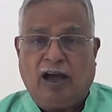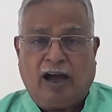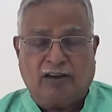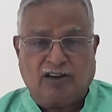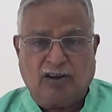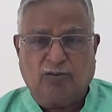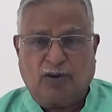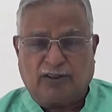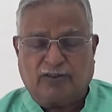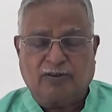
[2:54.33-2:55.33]
I tell you
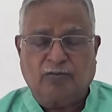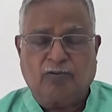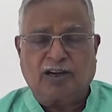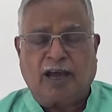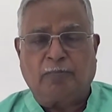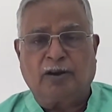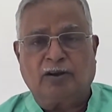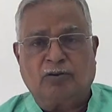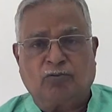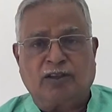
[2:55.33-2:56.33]
once, what
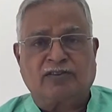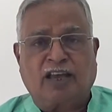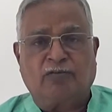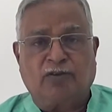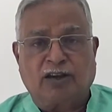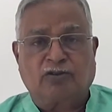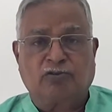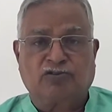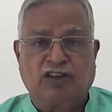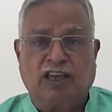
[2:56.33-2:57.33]
happened, once I went
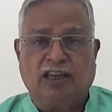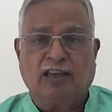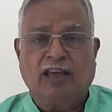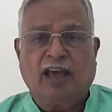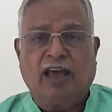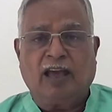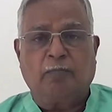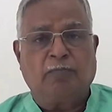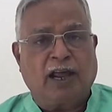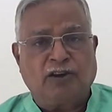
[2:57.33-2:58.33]
to see
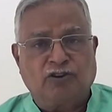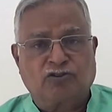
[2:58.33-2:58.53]
a blind